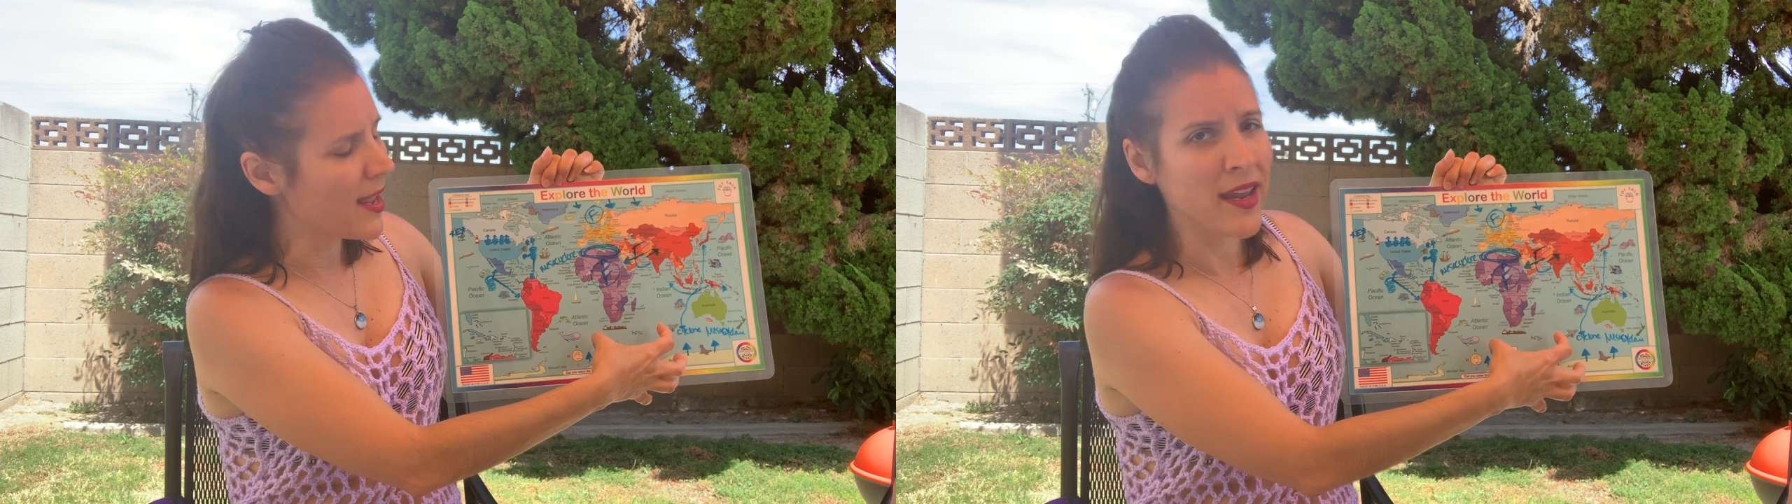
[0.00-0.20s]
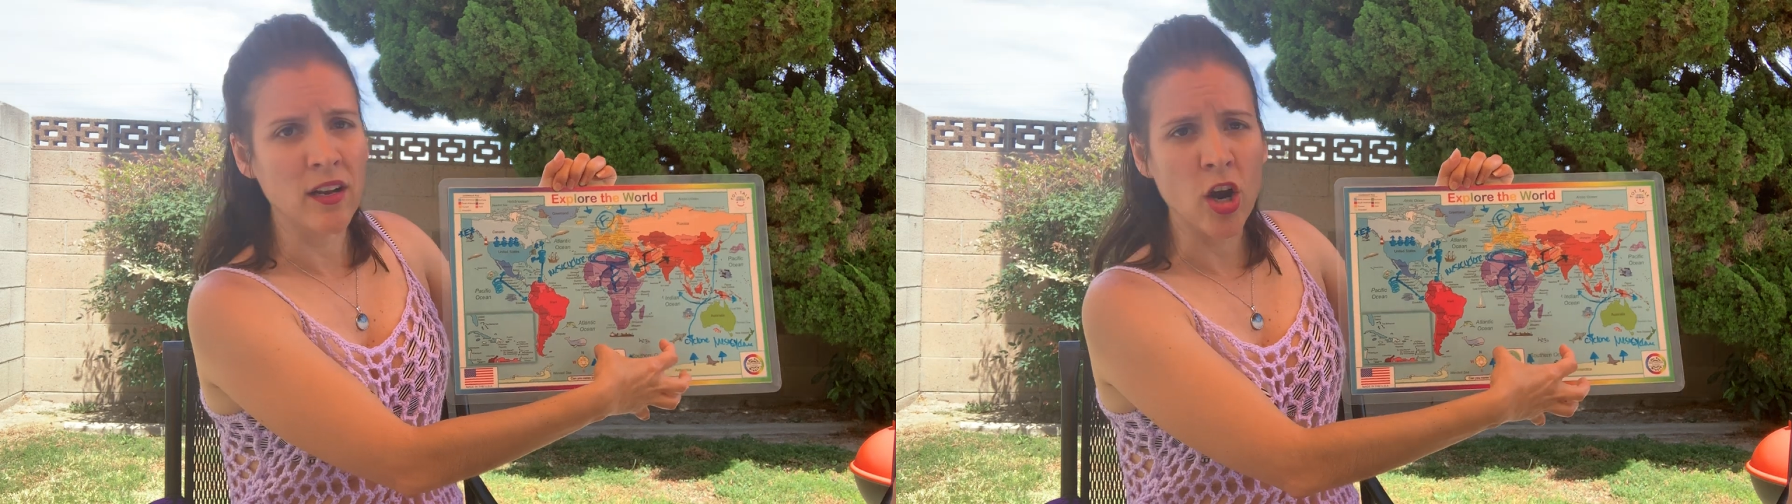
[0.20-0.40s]

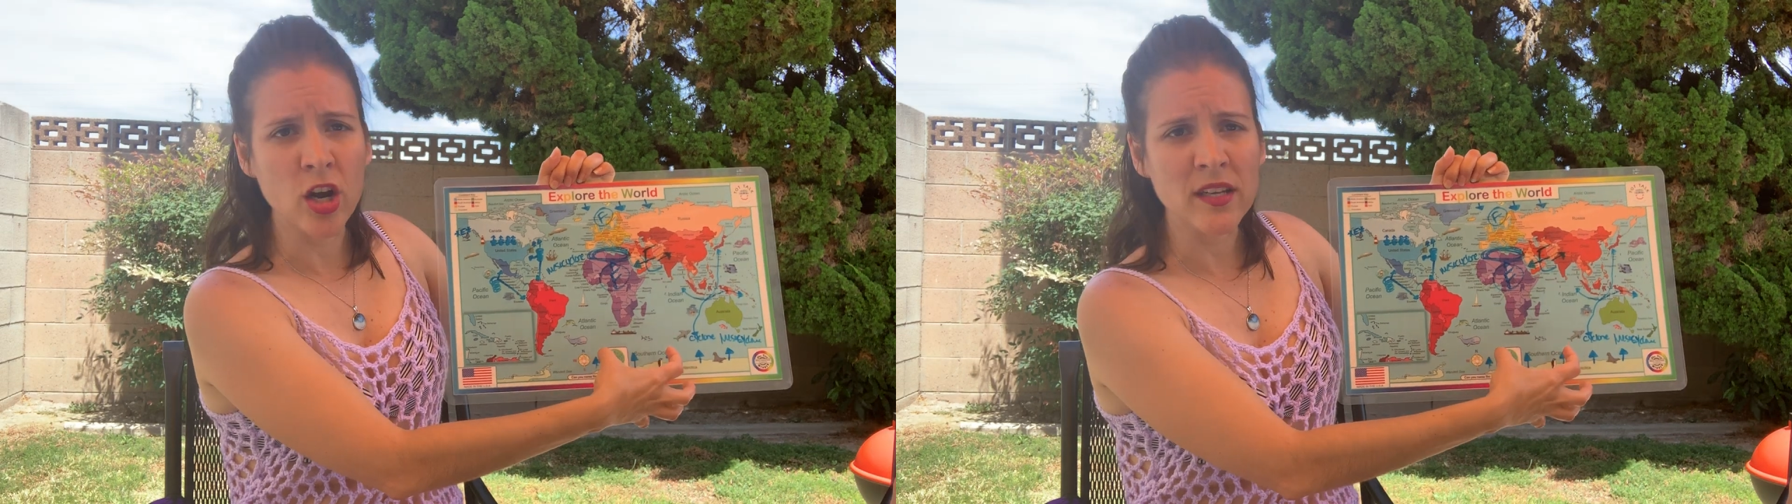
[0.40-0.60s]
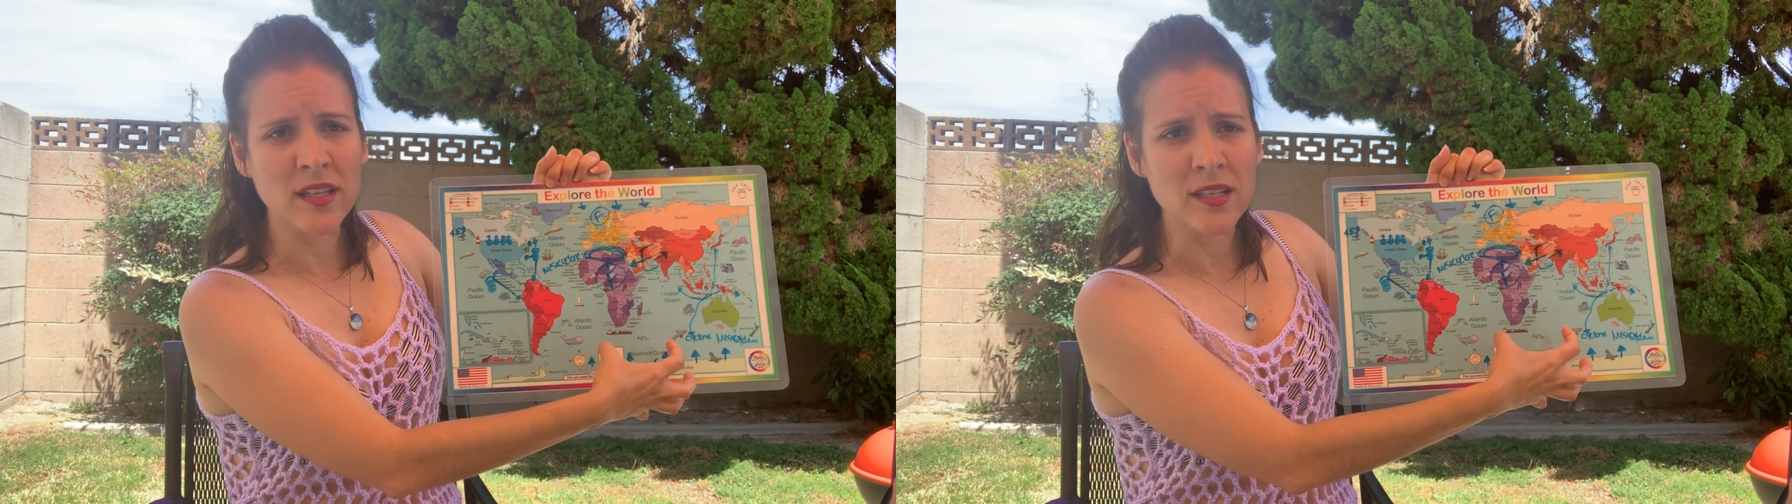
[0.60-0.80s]

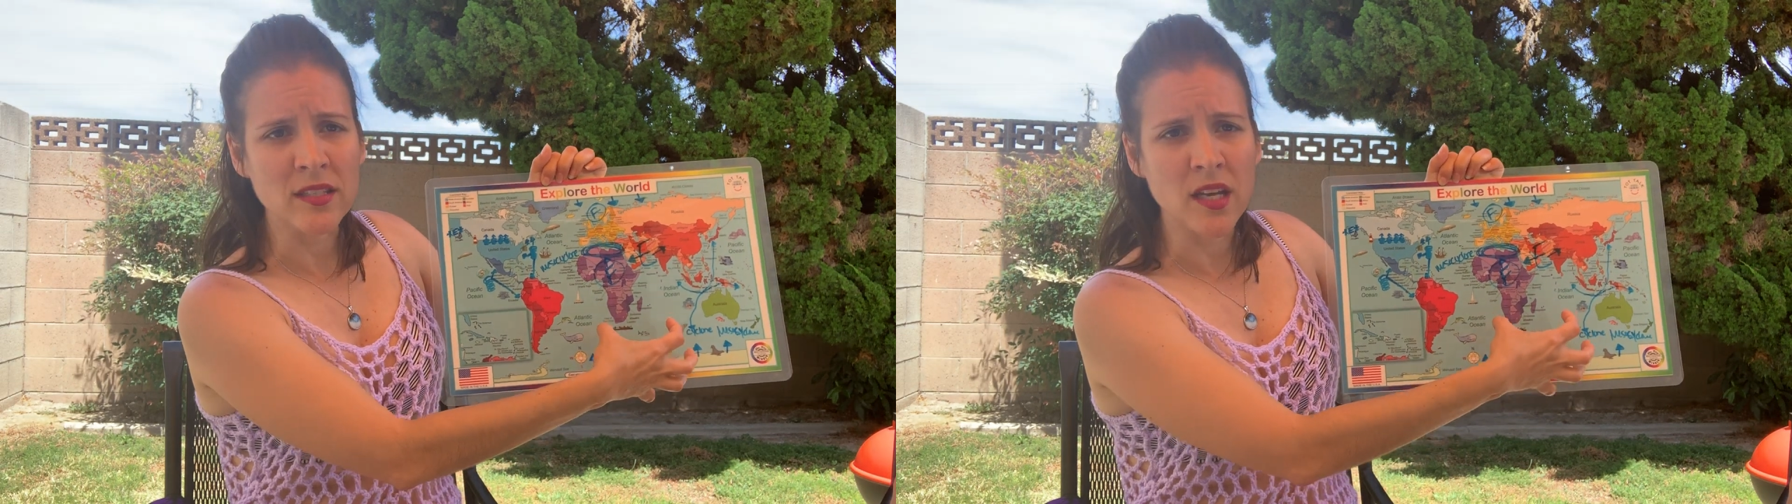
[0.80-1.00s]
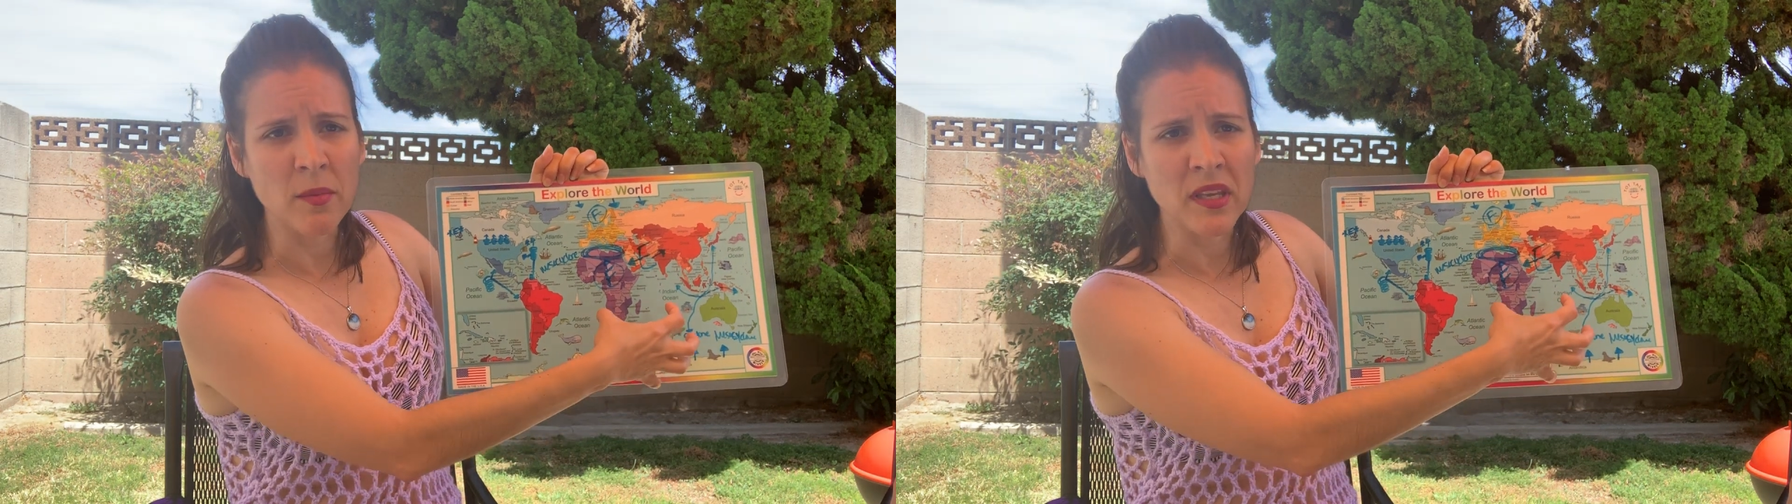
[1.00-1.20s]
Antarctica is
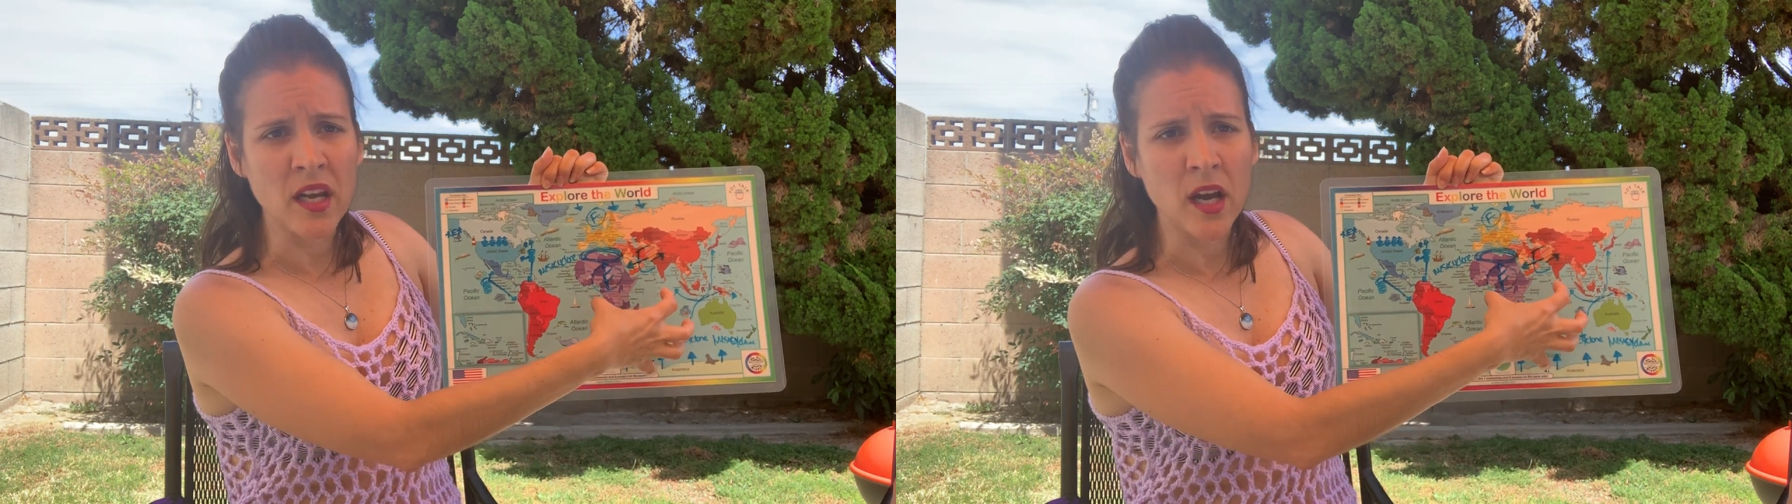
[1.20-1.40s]
coming